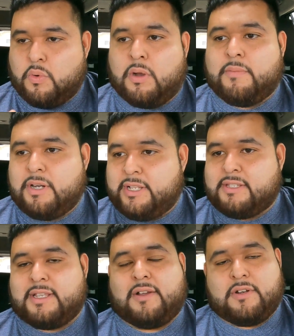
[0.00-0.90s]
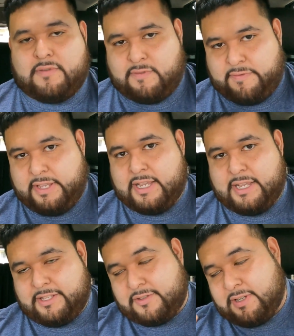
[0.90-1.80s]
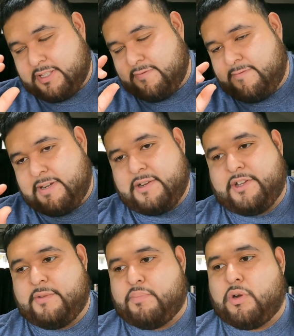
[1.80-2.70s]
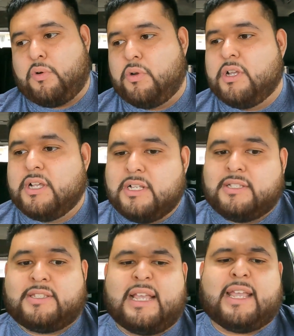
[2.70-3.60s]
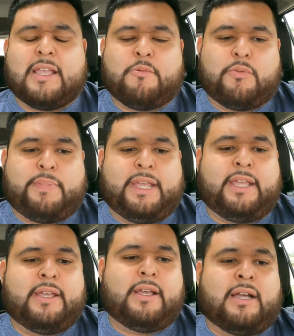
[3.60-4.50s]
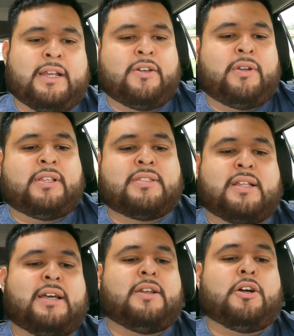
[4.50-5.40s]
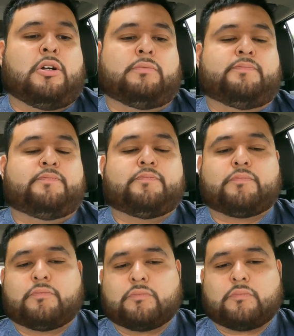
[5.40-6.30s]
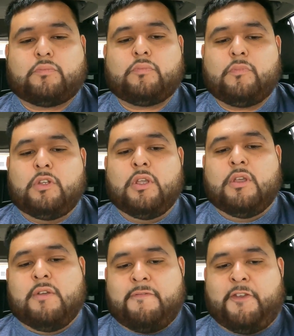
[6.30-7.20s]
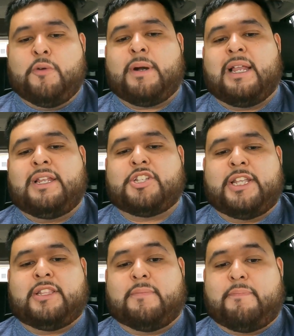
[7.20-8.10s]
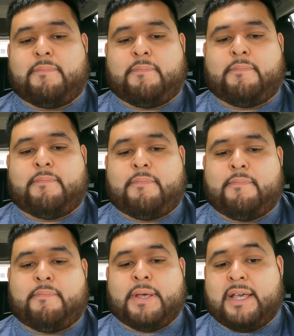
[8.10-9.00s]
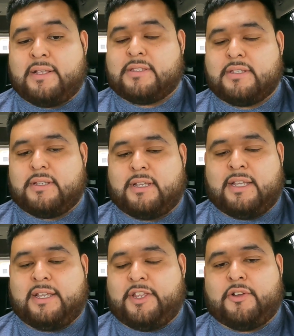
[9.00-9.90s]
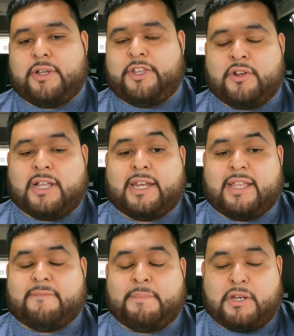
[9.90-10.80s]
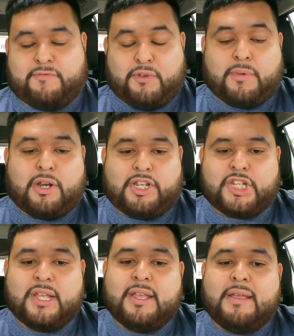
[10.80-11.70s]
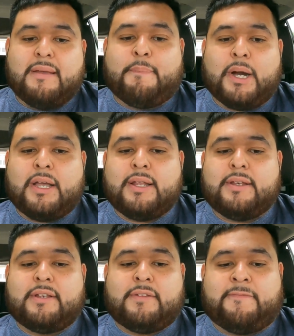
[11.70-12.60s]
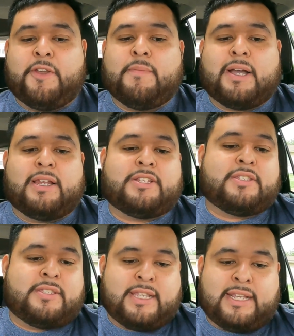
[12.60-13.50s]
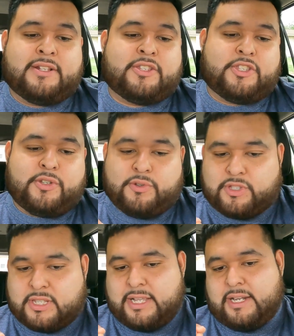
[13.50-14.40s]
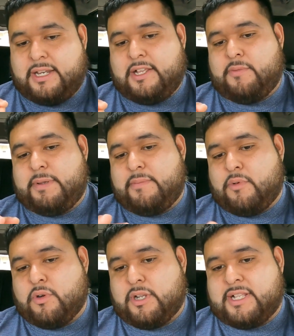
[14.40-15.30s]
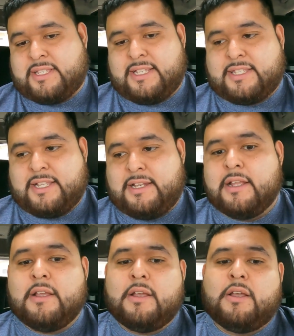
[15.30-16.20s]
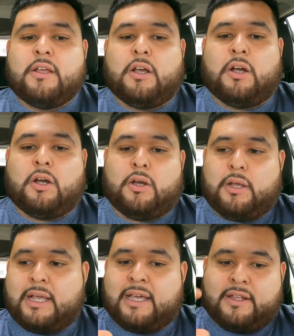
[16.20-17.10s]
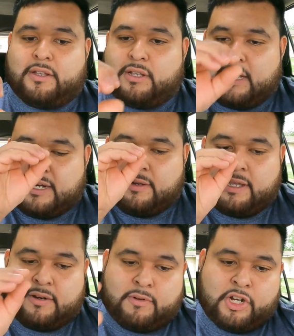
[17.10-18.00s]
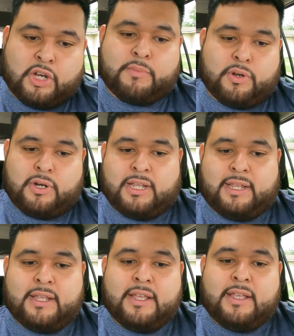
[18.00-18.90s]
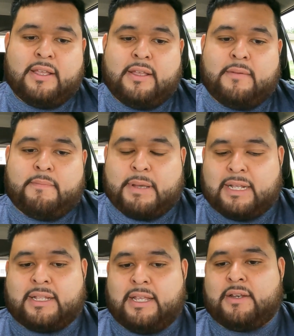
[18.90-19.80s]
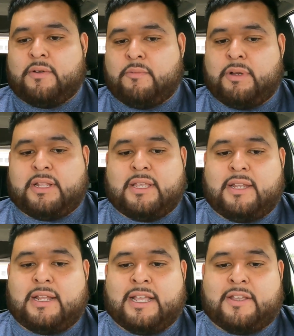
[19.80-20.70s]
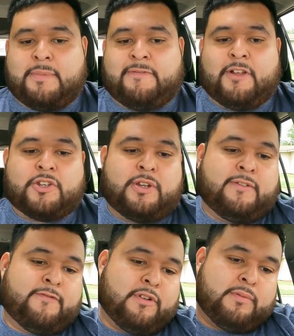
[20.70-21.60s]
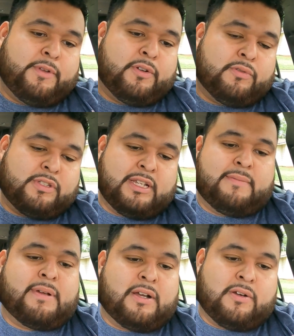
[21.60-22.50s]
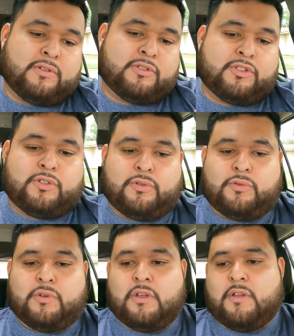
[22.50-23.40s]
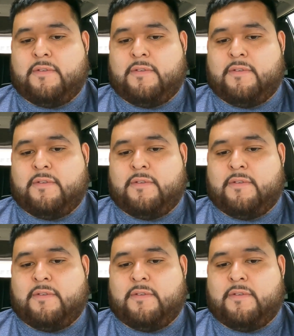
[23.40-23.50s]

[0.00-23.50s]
rumbling sound of a V8. So that's a very good pro. Second would be, I noticed that fuel mileage ain't the best. You know, you're not gonna get better fuel mileage, but fuel mileage tends to stay a little bit more consistent at a number. Like back then with it, I could be fluctuating from, you know, 10 miles to